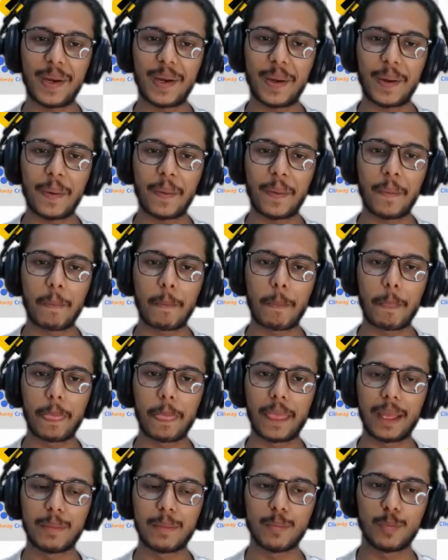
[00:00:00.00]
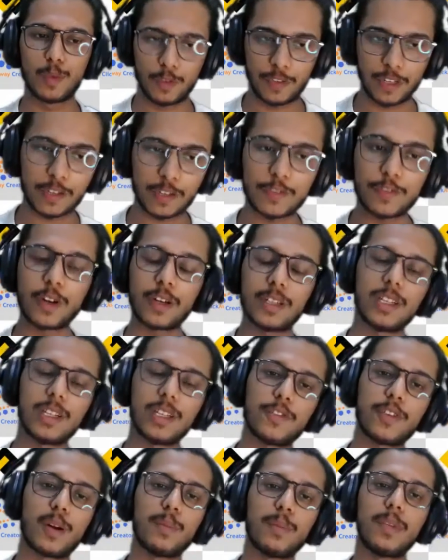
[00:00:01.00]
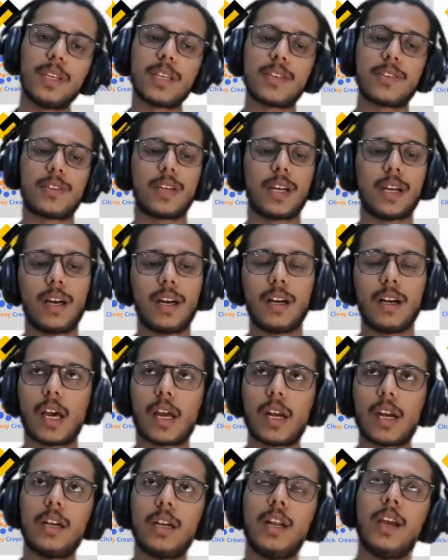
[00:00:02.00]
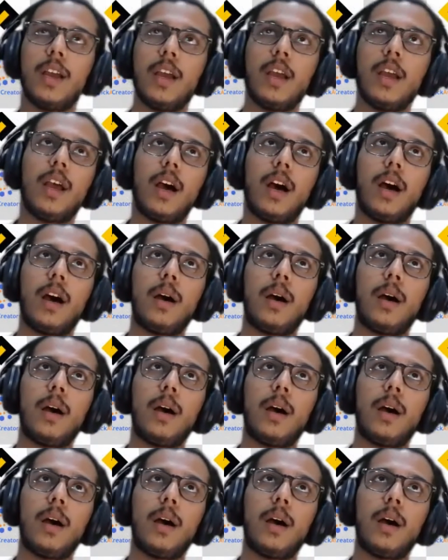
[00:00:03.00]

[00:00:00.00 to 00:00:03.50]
Um, moving further from this, uh, Karan,